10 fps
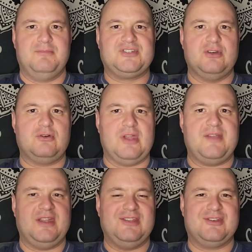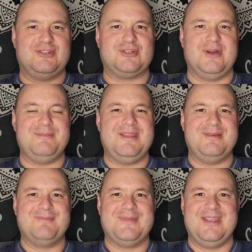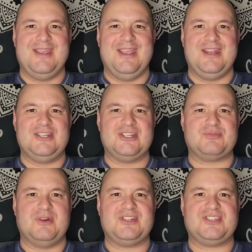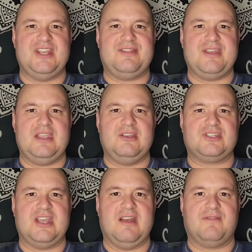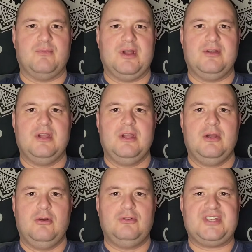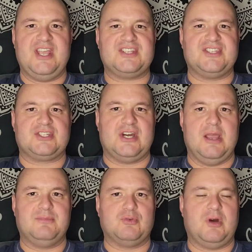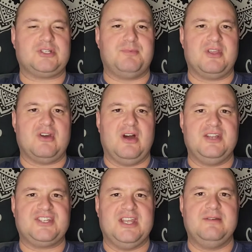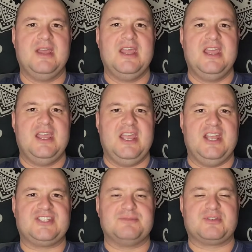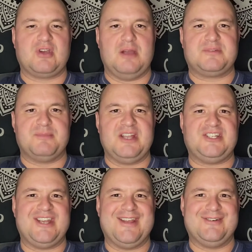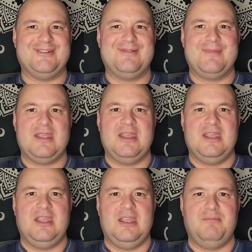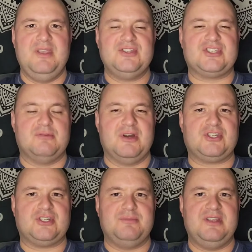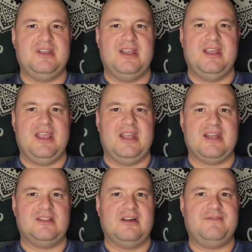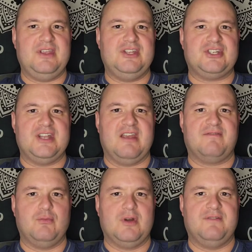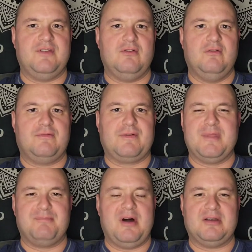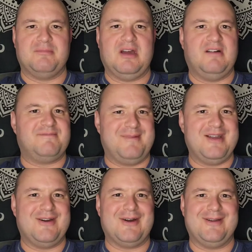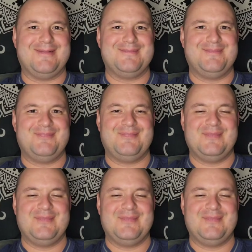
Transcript: I'm so glad that you could join me, and I just want to say thank you to everyone who takes the time to watch my content and subscribe to my channel. It means so much to me, and I love each and every one of you from the bottom of my heart.